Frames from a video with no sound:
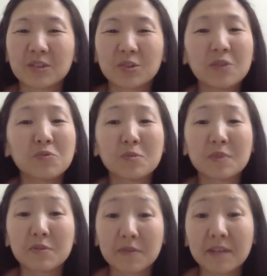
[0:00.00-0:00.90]
Today, we'll
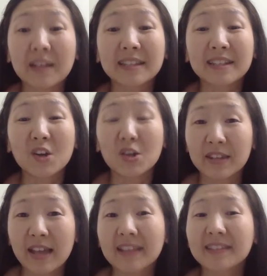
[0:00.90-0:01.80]
be reflecting on
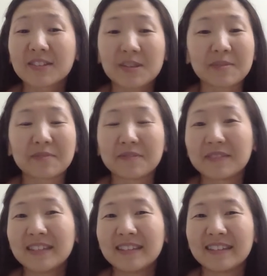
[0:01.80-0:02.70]
Acts chapter
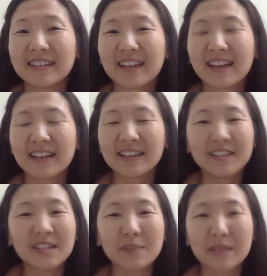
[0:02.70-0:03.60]
15, and
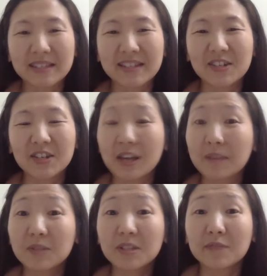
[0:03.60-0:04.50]
this passage
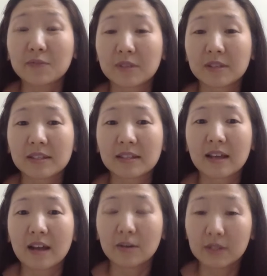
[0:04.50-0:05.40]
captures for us
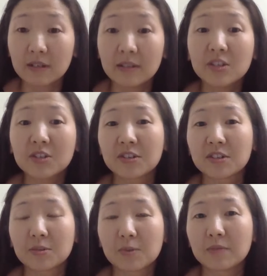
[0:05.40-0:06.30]
how the early
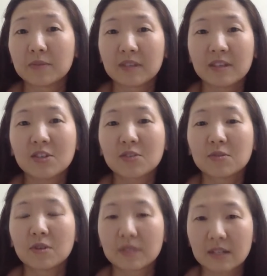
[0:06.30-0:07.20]
church dealt with the issue
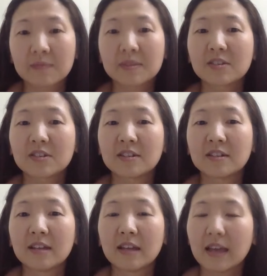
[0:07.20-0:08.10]
of circumcision
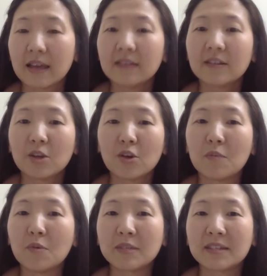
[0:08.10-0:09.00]
and the law of
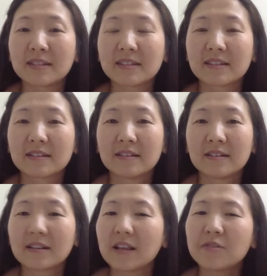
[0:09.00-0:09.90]
Moses,
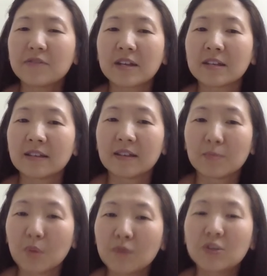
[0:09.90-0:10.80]
clarifying
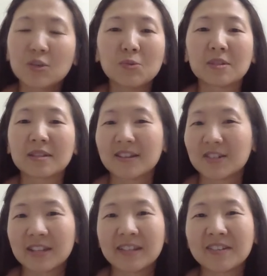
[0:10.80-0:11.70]
that both Jews and
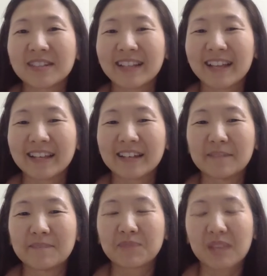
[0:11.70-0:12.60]
Gentiles alike
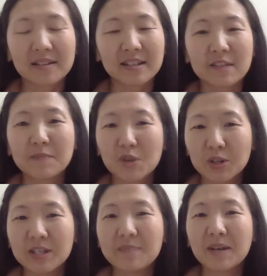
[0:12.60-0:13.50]
are saved
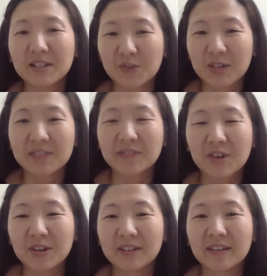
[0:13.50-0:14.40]
purely by the grace of
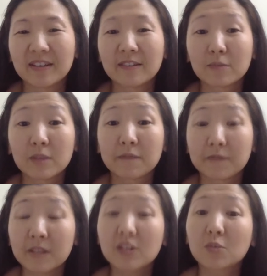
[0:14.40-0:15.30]
God, through the
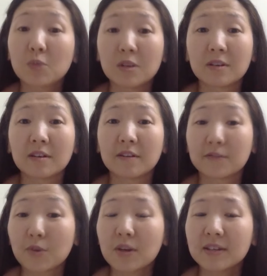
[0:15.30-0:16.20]
finished work of
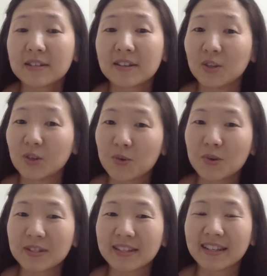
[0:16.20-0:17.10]
Christ on the
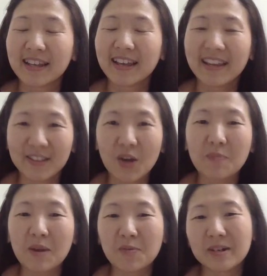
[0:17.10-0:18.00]
cross, and not
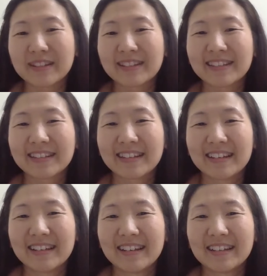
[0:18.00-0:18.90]
by
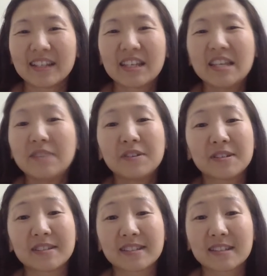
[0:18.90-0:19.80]
works. The key
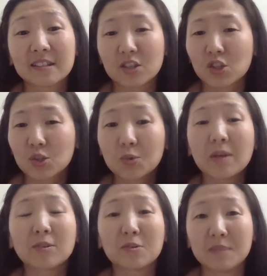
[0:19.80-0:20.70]
verse that stood
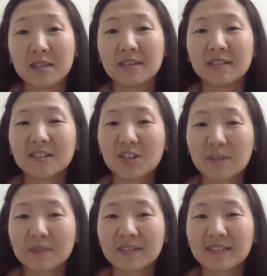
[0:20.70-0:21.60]
out to me in this
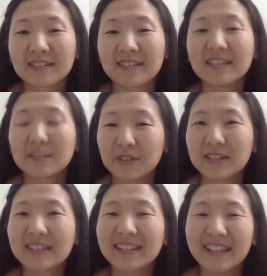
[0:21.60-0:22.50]
chapter is
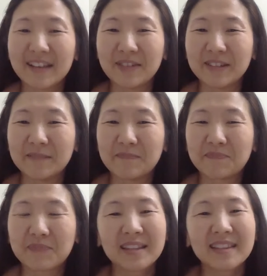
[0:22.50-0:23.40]
verse 11.
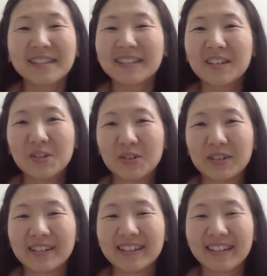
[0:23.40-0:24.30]
Let's take a look
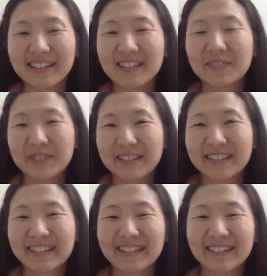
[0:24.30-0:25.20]
at this verse.